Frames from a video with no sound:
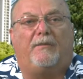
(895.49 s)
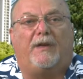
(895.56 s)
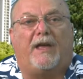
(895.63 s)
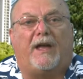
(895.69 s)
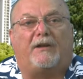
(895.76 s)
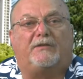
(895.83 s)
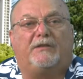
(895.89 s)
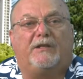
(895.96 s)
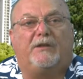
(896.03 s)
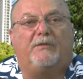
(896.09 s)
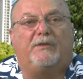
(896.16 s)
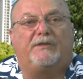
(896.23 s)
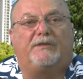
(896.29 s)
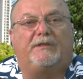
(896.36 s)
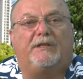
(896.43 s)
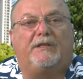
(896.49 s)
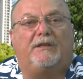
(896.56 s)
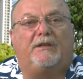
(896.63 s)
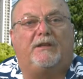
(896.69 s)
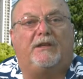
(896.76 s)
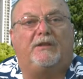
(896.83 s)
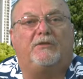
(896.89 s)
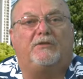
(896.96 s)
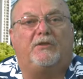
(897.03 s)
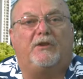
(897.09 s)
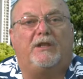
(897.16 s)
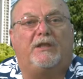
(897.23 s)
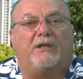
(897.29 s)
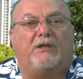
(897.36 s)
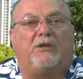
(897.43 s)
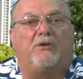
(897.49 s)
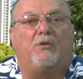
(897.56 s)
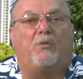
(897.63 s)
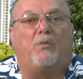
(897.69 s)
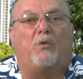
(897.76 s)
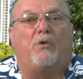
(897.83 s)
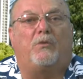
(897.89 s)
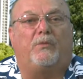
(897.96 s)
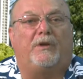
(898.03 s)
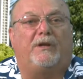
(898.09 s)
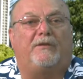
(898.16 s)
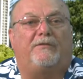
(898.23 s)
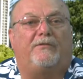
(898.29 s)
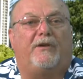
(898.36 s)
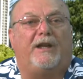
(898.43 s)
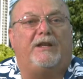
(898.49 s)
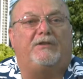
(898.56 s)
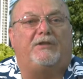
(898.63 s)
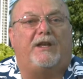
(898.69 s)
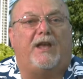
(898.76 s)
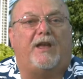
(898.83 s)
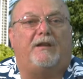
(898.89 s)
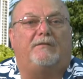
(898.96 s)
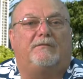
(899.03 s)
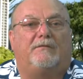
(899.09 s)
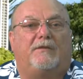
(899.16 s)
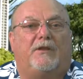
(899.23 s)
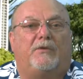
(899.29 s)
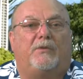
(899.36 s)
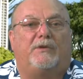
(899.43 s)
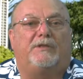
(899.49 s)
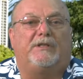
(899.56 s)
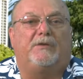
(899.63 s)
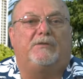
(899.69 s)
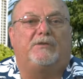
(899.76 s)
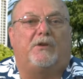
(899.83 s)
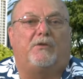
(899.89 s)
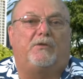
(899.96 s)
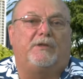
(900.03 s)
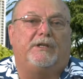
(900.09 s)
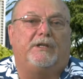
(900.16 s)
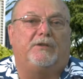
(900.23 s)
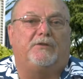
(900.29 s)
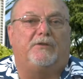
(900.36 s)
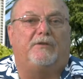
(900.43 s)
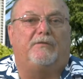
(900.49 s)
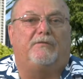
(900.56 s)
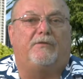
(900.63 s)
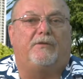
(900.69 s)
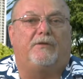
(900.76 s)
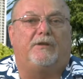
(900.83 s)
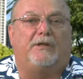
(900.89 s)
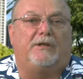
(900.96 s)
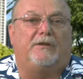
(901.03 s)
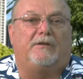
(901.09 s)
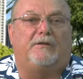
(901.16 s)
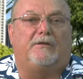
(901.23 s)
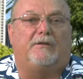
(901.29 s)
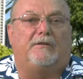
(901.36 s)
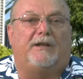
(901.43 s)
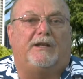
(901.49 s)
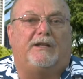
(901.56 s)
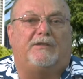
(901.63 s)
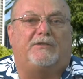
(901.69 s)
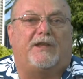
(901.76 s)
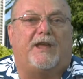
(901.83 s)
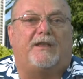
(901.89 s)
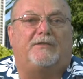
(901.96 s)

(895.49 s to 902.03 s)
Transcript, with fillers: Actually, he was the Intern of the Year award winner for HCAT. In other words, he was our only intern for the year at HCAT.